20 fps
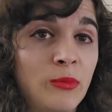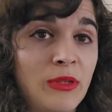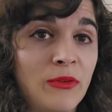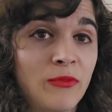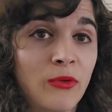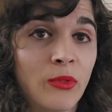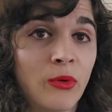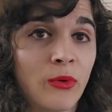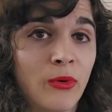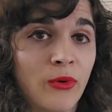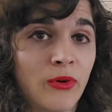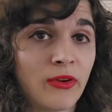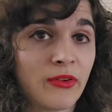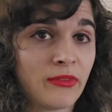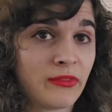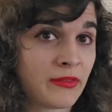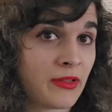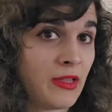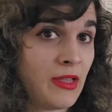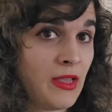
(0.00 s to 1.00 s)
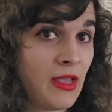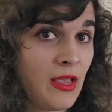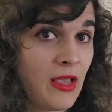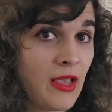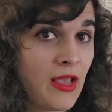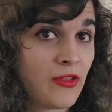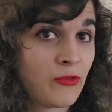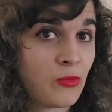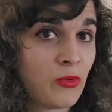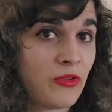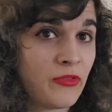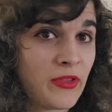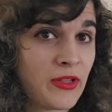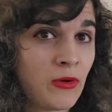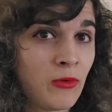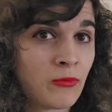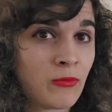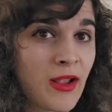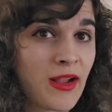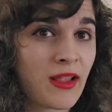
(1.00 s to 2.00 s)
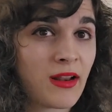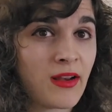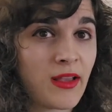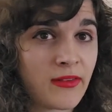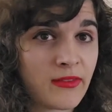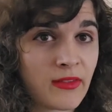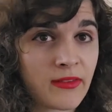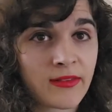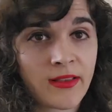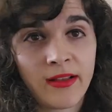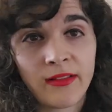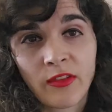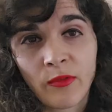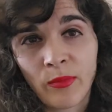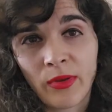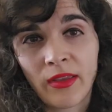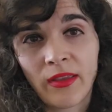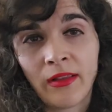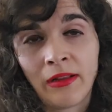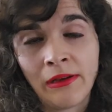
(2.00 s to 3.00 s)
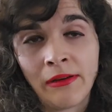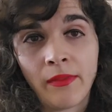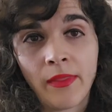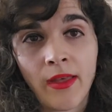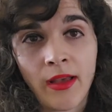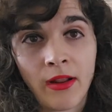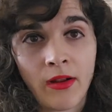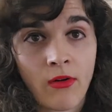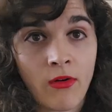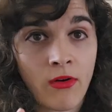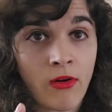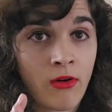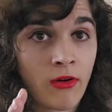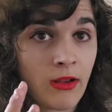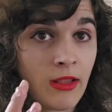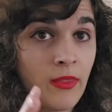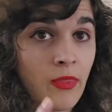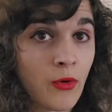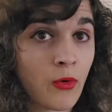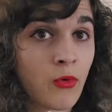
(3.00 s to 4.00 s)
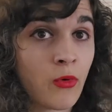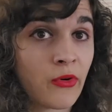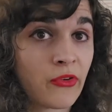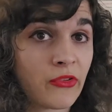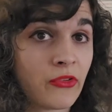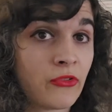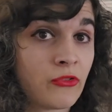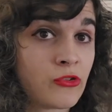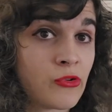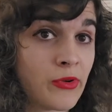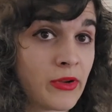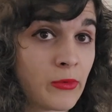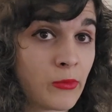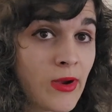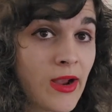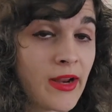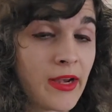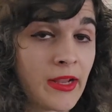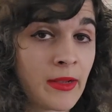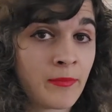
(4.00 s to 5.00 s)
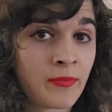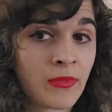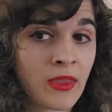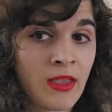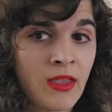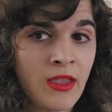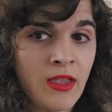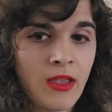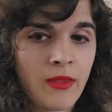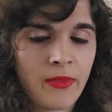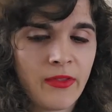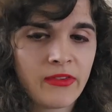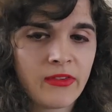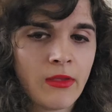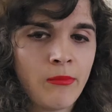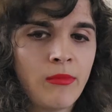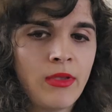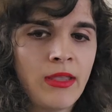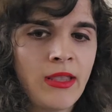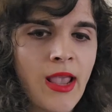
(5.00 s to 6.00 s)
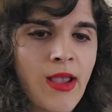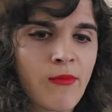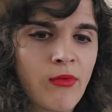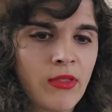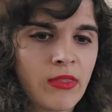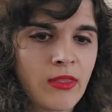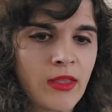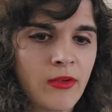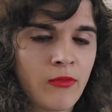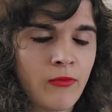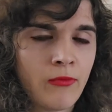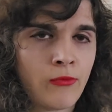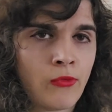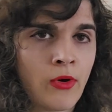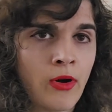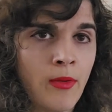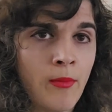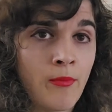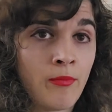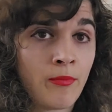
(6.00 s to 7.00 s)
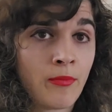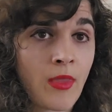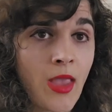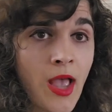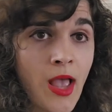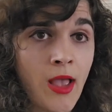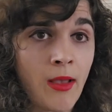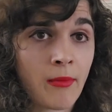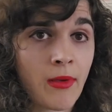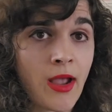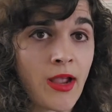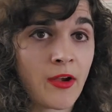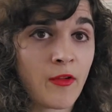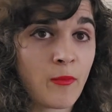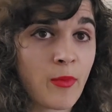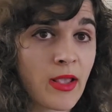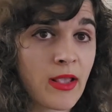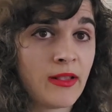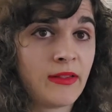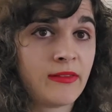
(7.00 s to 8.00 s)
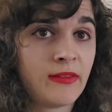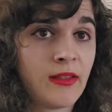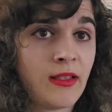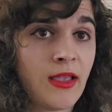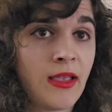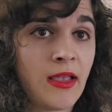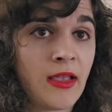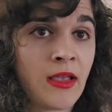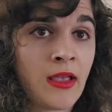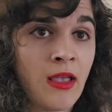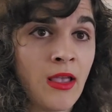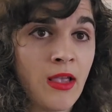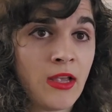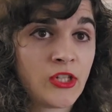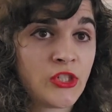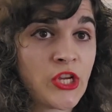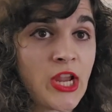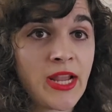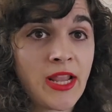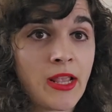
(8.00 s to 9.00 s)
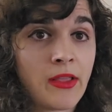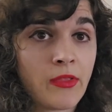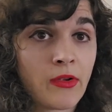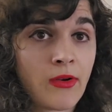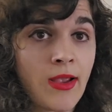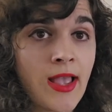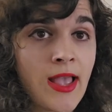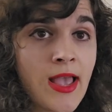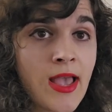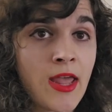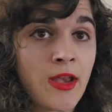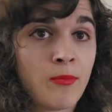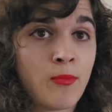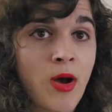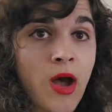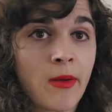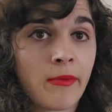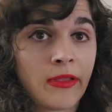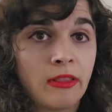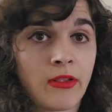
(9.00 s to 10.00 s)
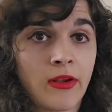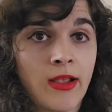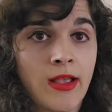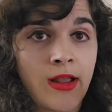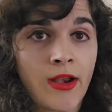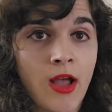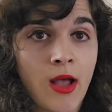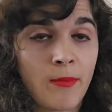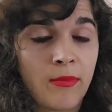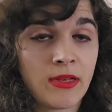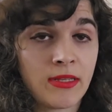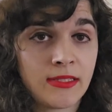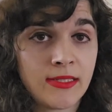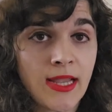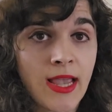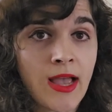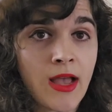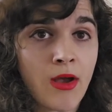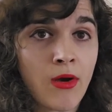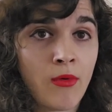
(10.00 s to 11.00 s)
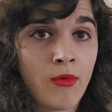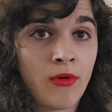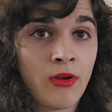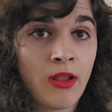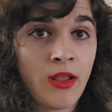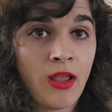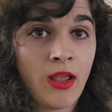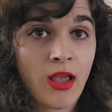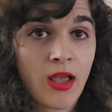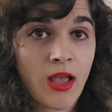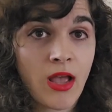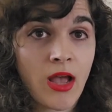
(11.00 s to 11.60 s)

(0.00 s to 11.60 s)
it would be for their horse, as well as they don't recognize the signs of pain that are in their horses during riding. This can be everything from kind of pacing, shaking their head, bobbing their head up and down,